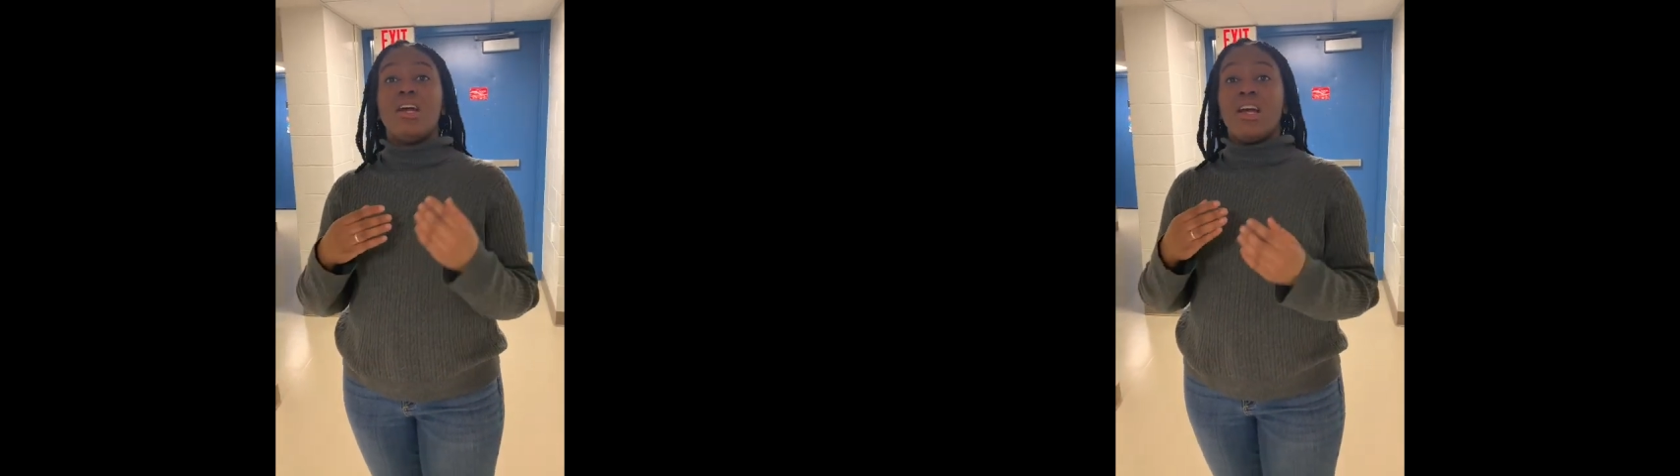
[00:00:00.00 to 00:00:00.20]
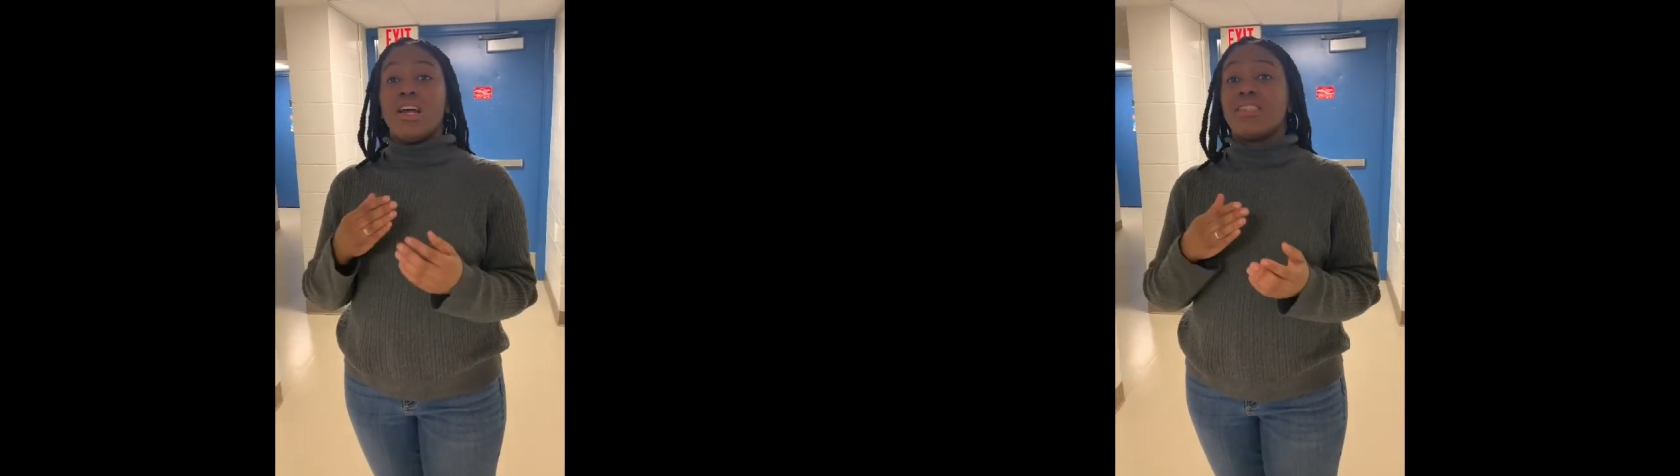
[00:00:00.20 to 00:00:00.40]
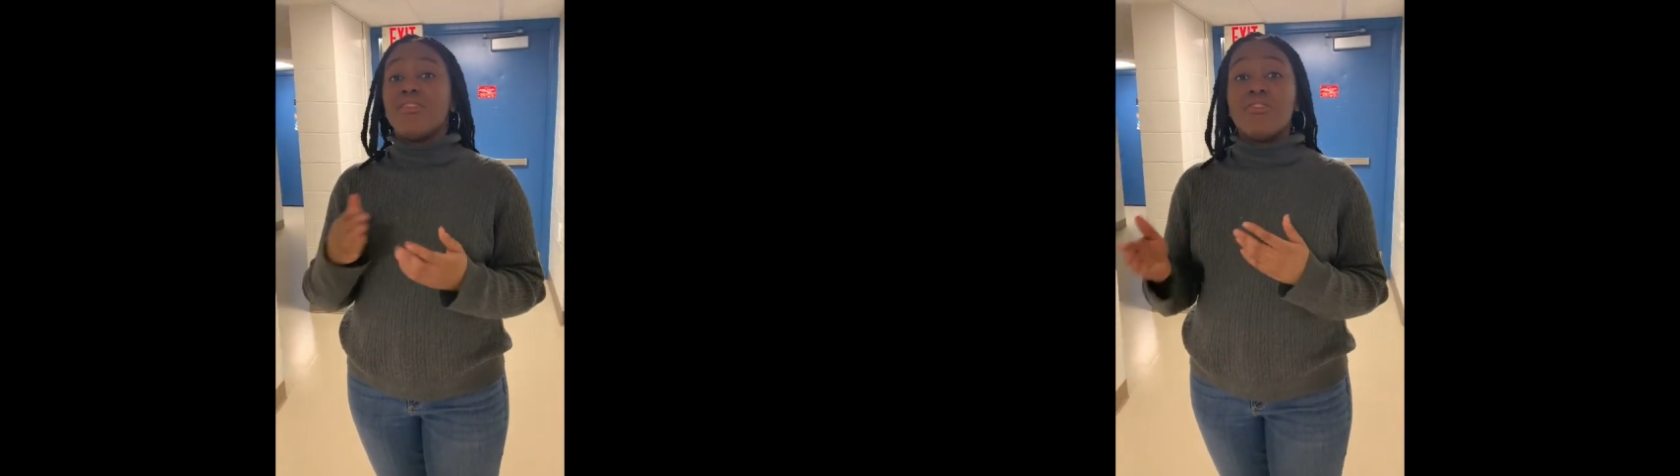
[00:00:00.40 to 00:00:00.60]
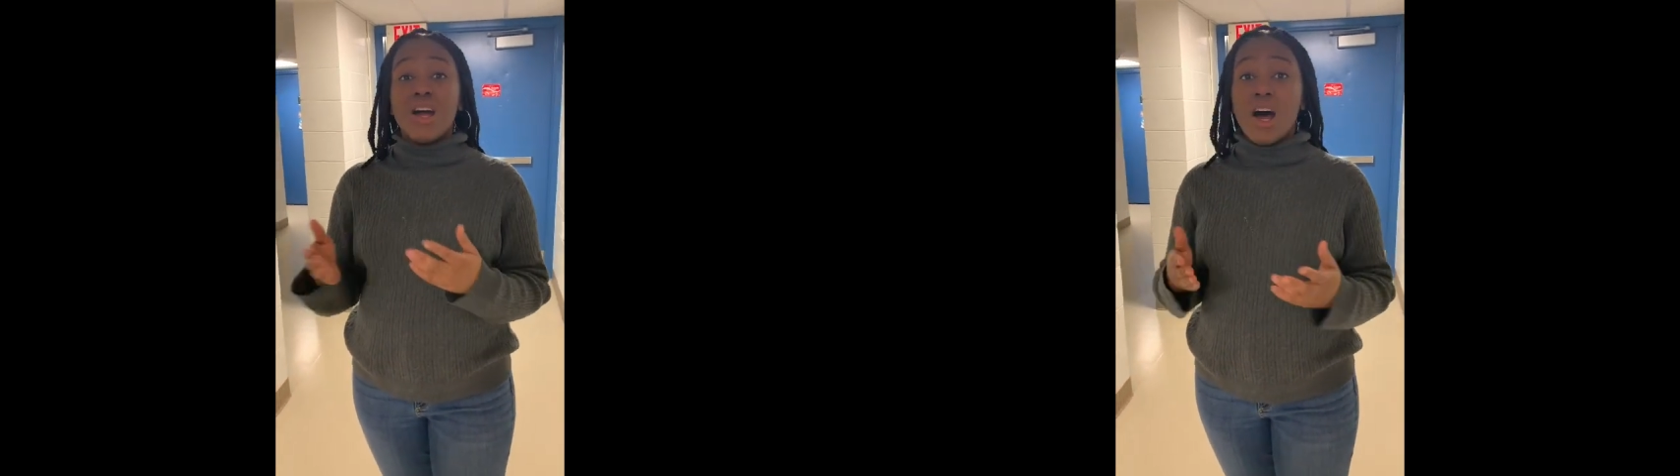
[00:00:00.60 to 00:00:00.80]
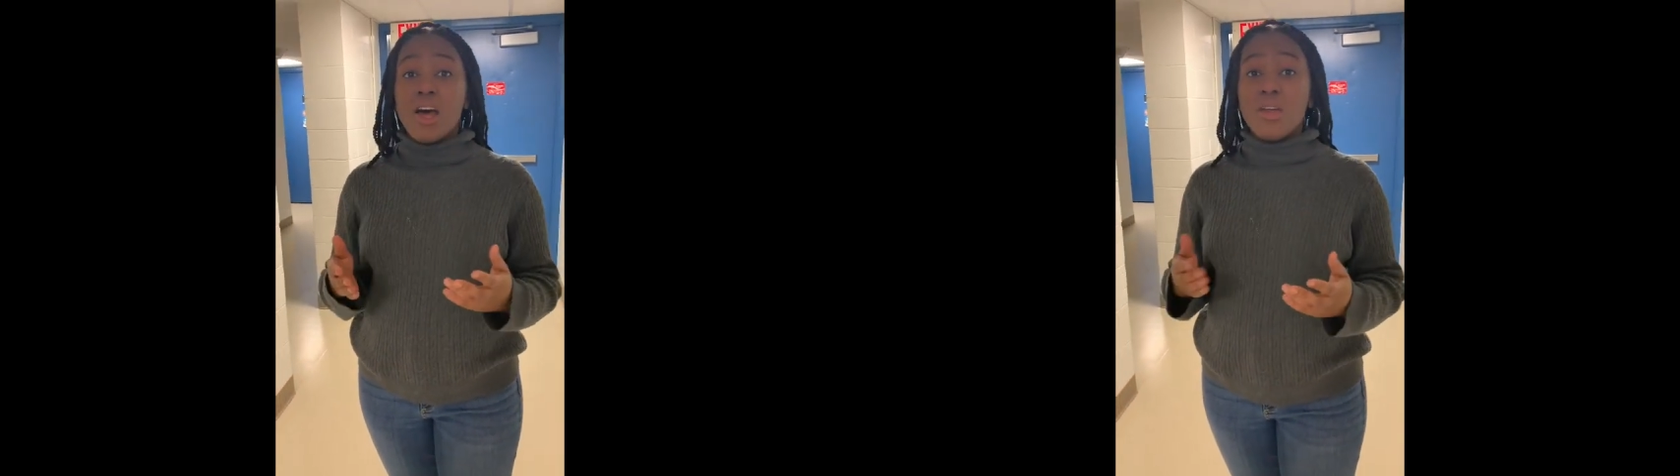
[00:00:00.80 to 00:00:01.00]
because if
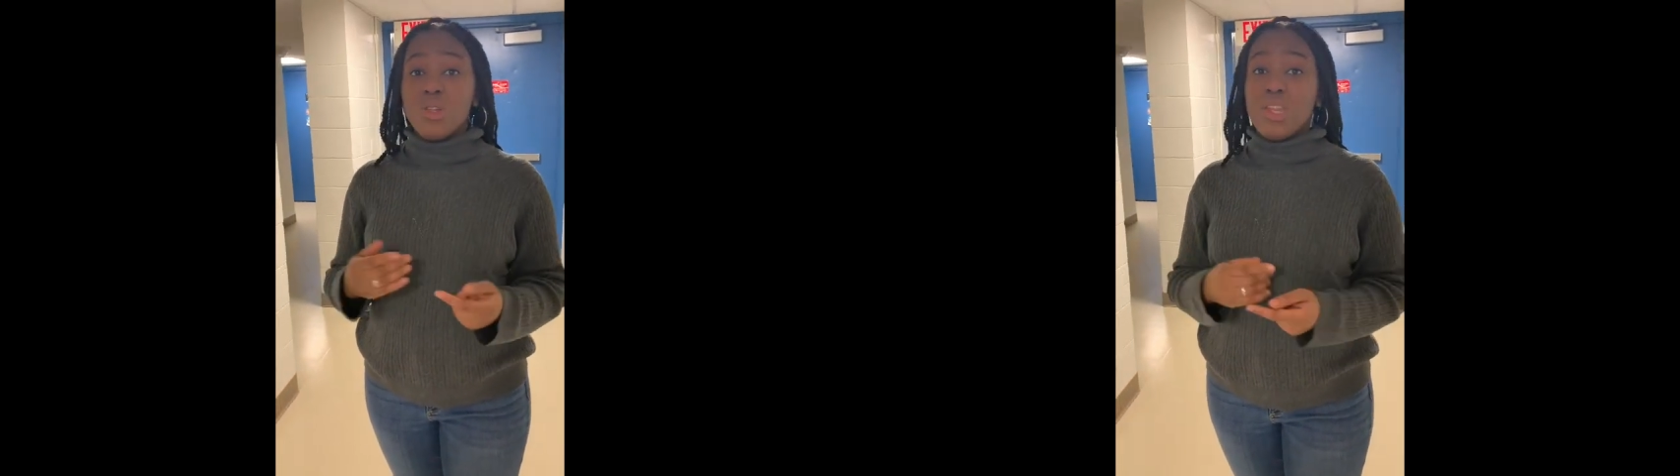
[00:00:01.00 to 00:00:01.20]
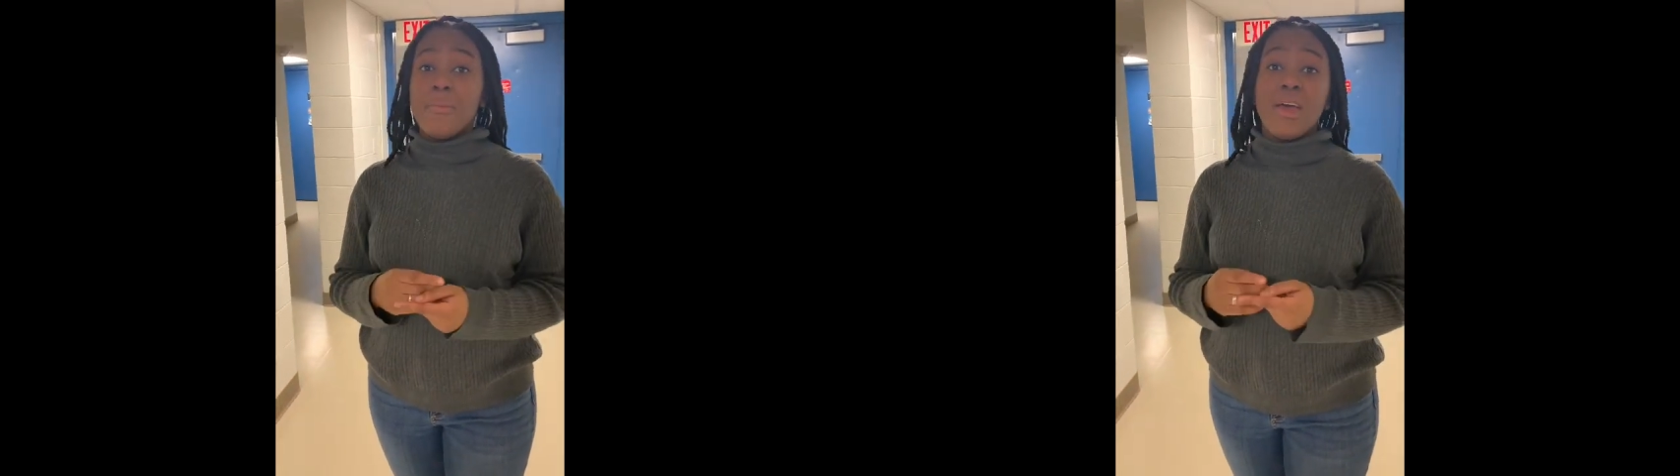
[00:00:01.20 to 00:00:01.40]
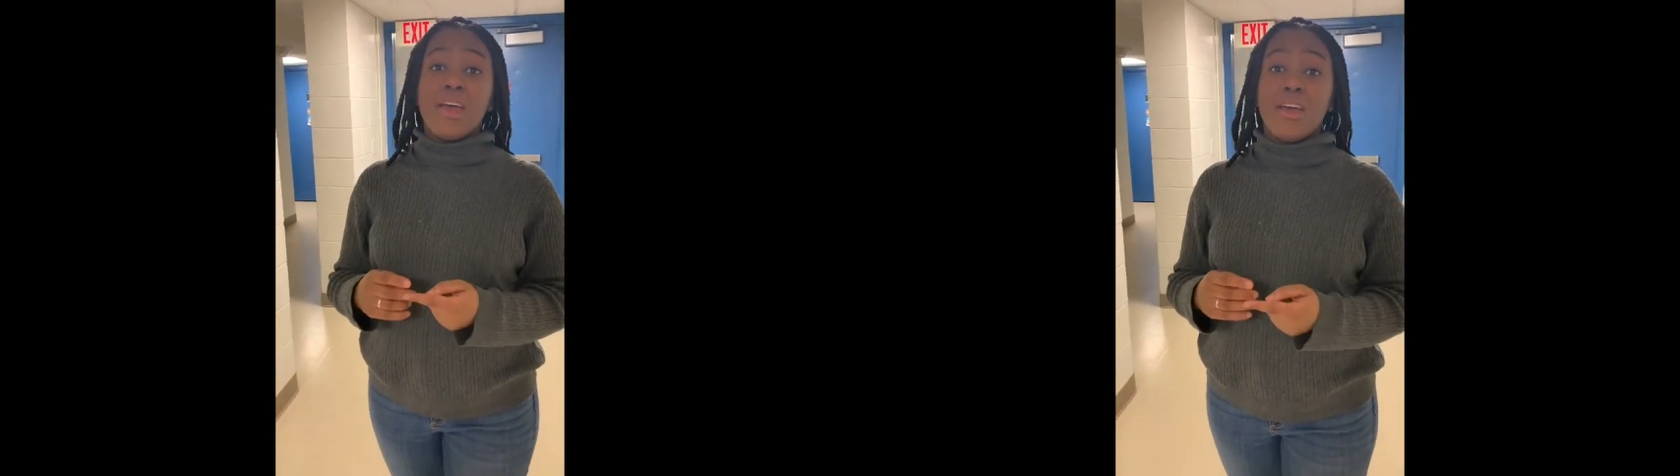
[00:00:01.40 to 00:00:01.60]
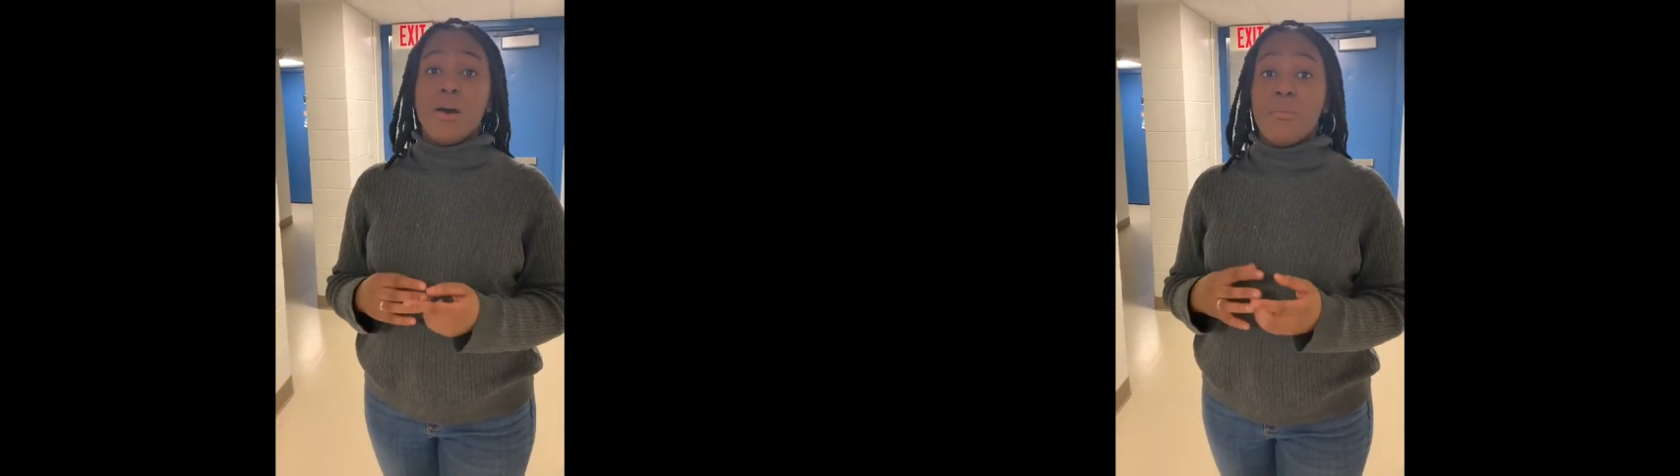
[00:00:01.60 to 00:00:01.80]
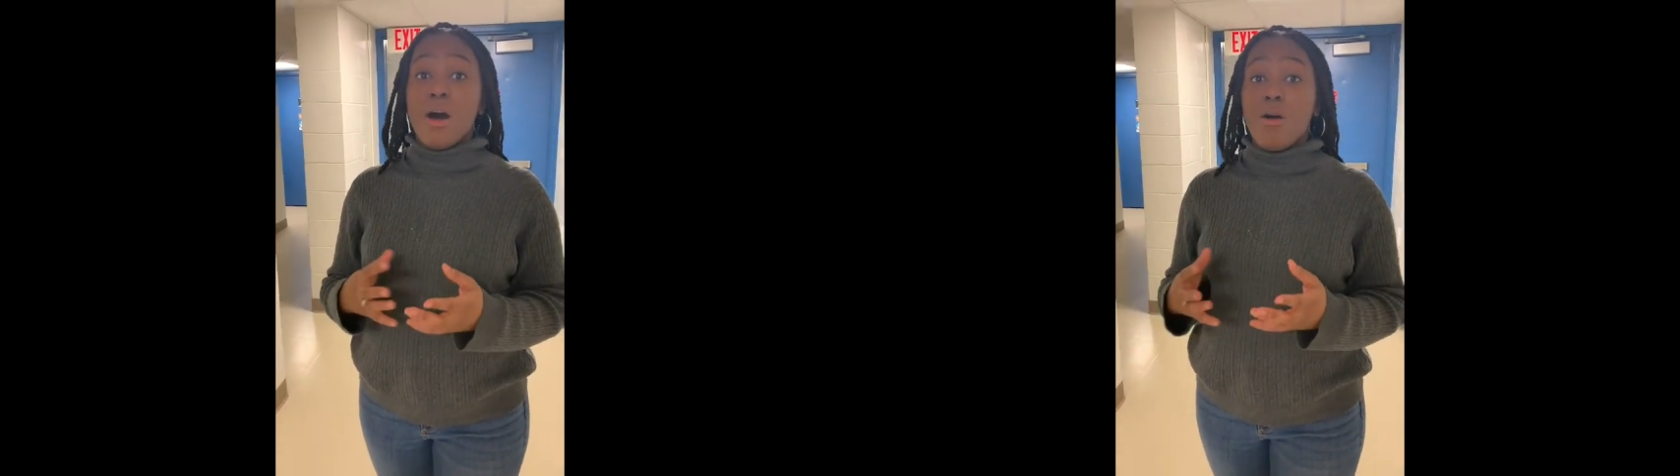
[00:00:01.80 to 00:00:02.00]
not, they might
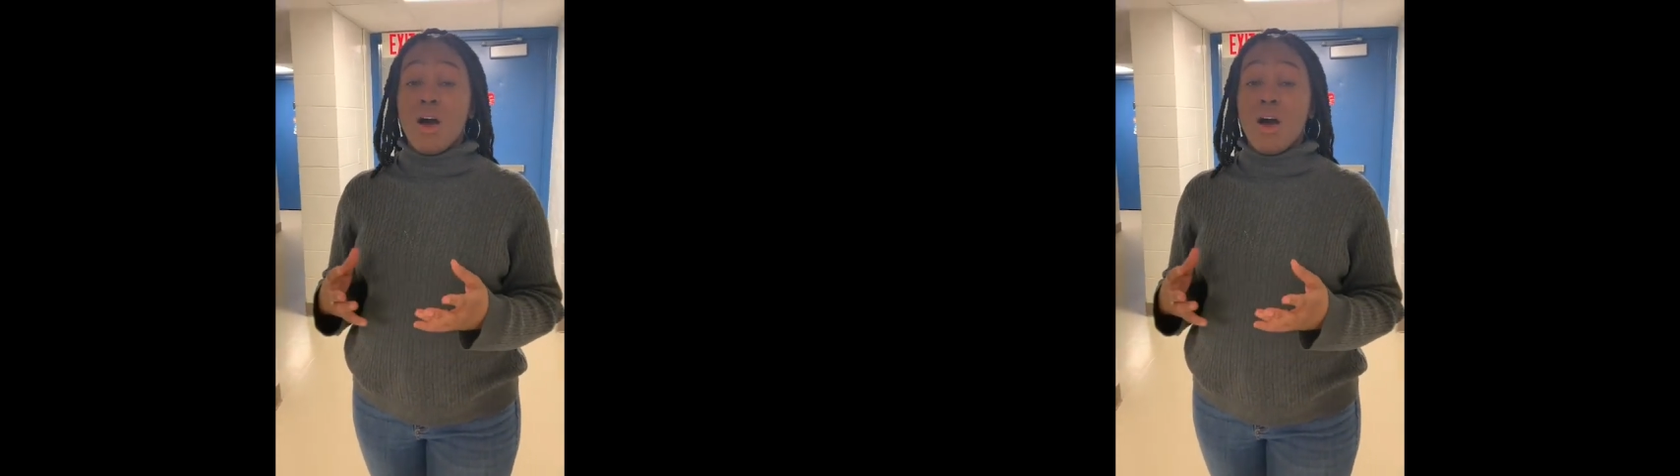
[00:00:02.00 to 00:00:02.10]
come out